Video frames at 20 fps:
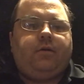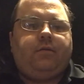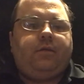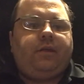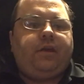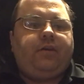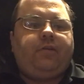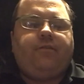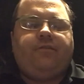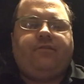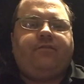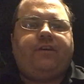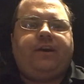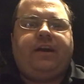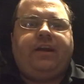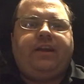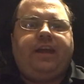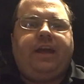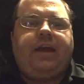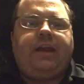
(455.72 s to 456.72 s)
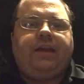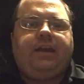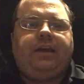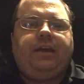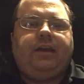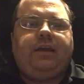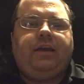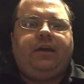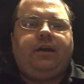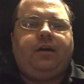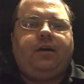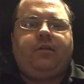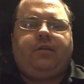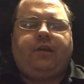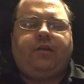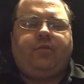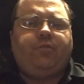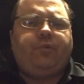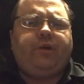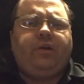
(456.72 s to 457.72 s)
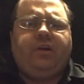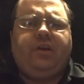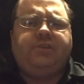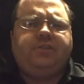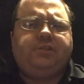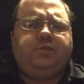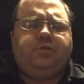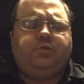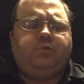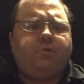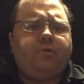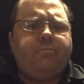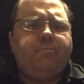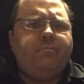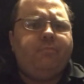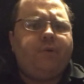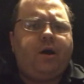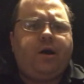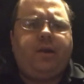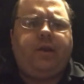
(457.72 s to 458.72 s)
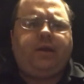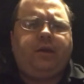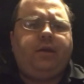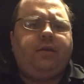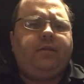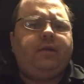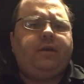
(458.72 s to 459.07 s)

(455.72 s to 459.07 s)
They couldn't find any like real issues with money.